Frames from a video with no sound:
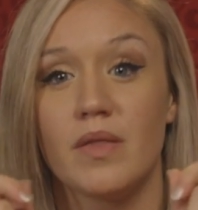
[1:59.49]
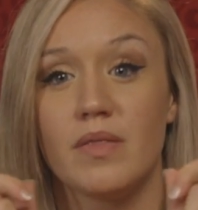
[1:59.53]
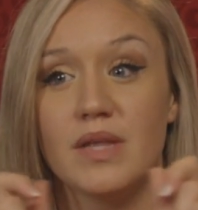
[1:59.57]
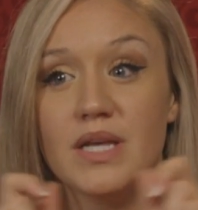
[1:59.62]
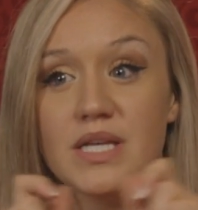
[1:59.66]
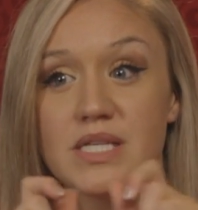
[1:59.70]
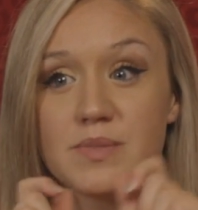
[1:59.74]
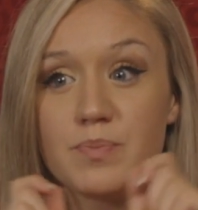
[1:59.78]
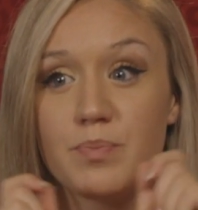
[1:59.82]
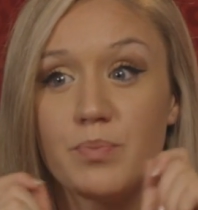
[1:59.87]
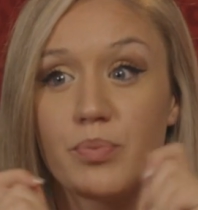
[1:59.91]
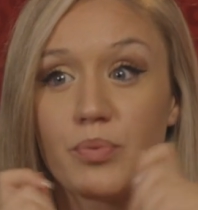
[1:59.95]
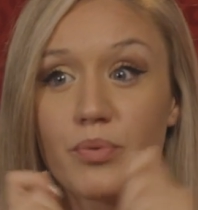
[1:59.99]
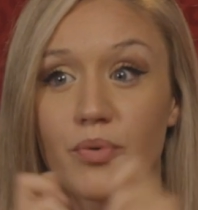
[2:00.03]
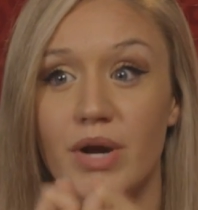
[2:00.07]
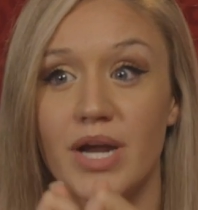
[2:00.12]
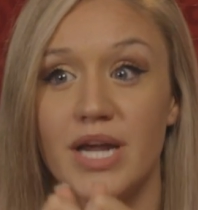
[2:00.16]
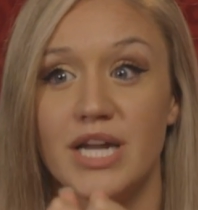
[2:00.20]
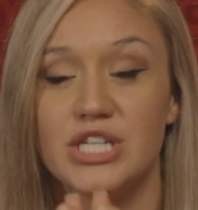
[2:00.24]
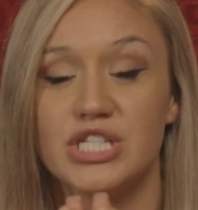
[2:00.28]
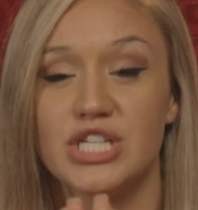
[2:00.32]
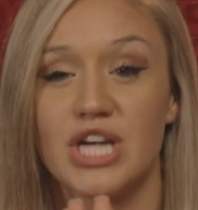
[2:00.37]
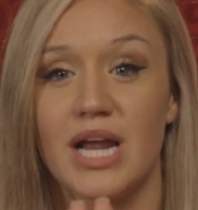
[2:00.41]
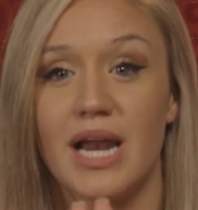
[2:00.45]
This
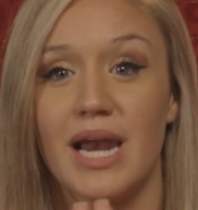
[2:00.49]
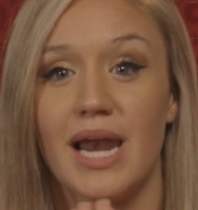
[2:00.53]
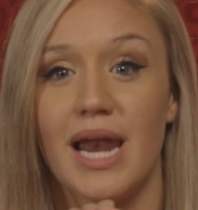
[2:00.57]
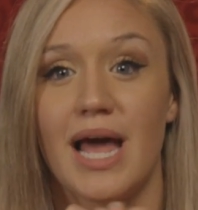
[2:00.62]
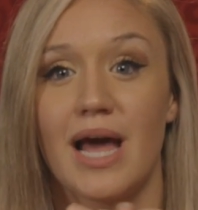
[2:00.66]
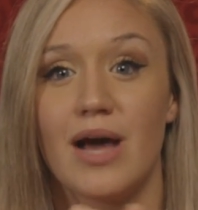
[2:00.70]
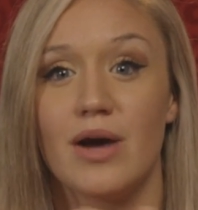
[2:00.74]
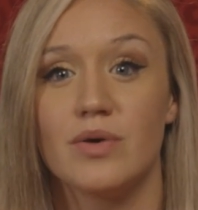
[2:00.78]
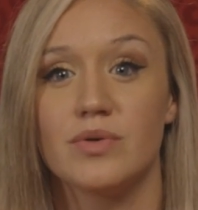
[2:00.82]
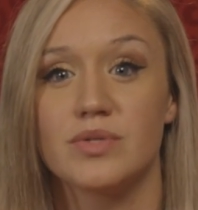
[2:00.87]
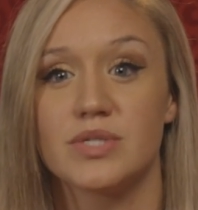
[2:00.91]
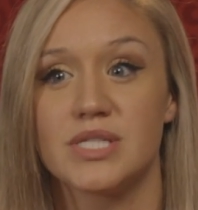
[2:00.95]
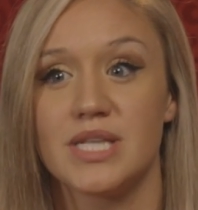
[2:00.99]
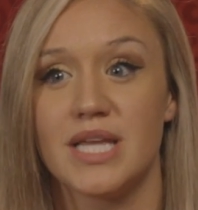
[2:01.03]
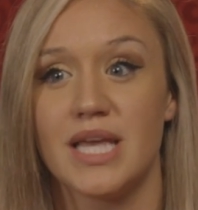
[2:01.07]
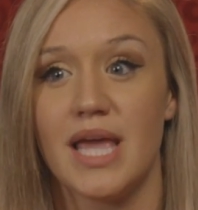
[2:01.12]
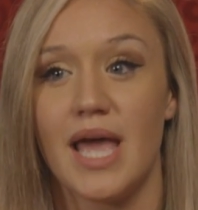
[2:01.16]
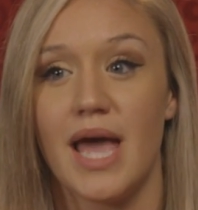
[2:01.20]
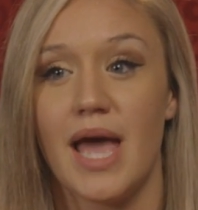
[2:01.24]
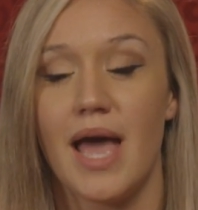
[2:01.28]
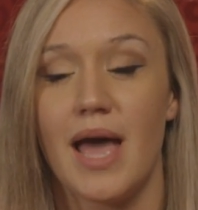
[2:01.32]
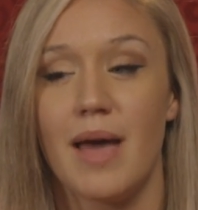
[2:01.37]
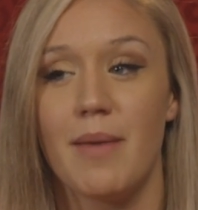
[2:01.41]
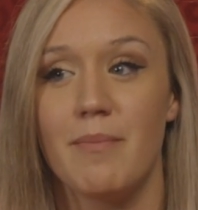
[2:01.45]
bridge allows
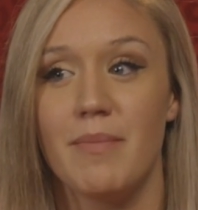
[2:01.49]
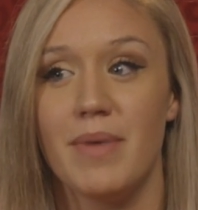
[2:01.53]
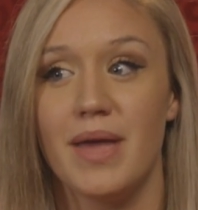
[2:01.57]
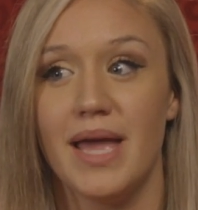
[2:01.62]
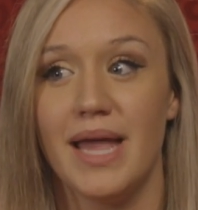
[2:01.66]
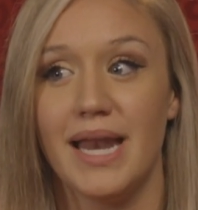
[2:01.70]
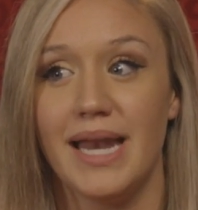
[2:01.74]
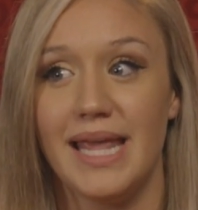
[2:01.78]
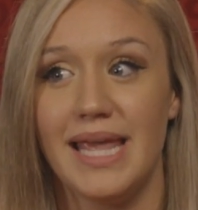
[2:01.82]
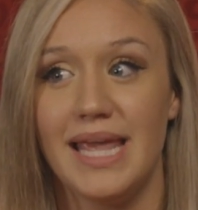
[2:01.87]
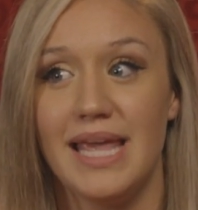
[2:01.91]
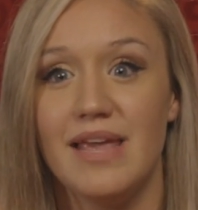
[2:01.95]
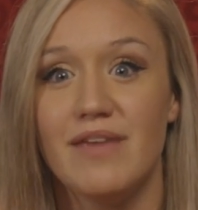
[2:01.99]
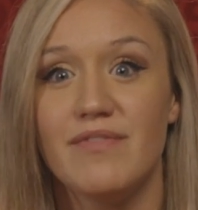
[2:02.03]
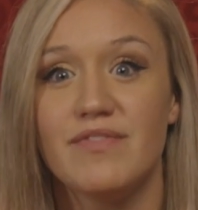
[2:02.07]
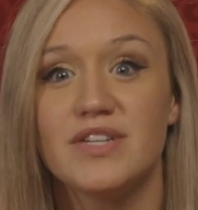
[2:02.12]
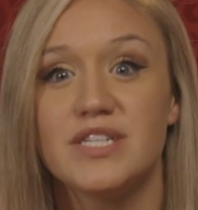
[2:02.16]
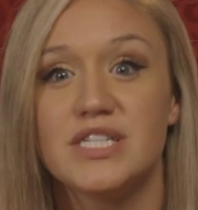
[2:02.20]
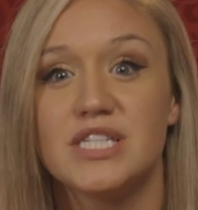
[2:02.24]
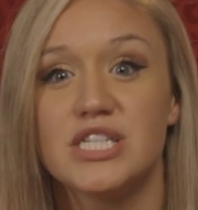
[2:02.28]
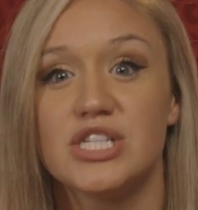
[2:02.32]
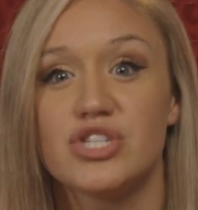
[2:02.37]
um, an even